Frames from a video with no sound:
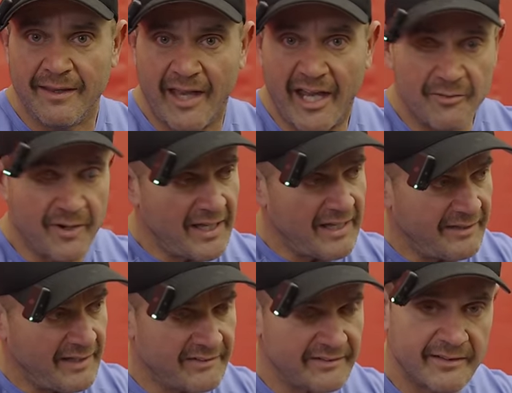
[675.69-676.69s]
anyway,
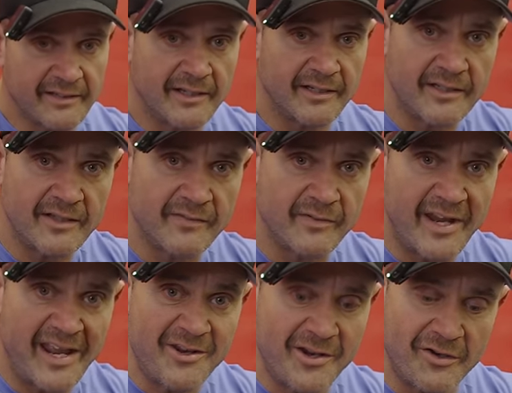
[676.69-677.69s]
that's
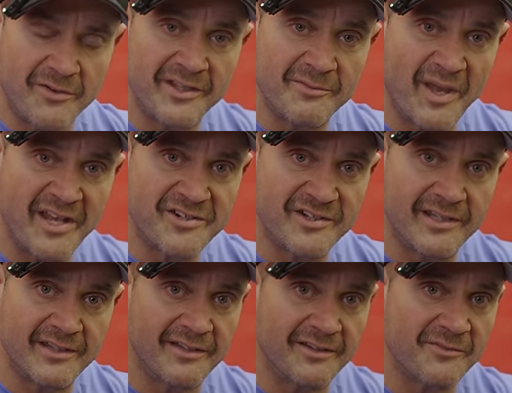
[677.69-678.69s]
Fernando benching
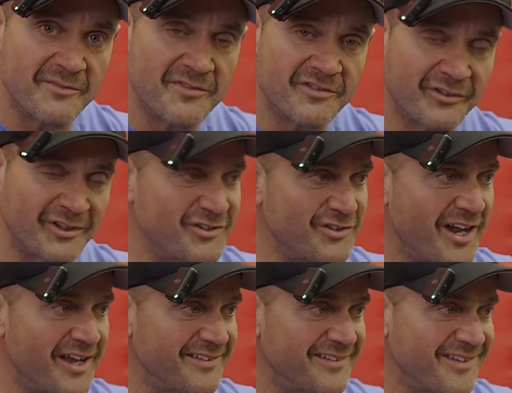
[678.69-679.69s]
in the
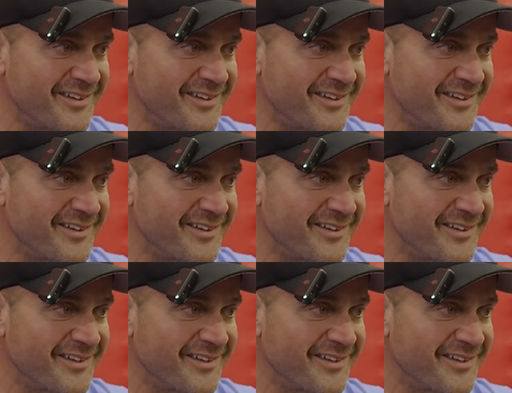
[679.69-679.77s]
slingshot.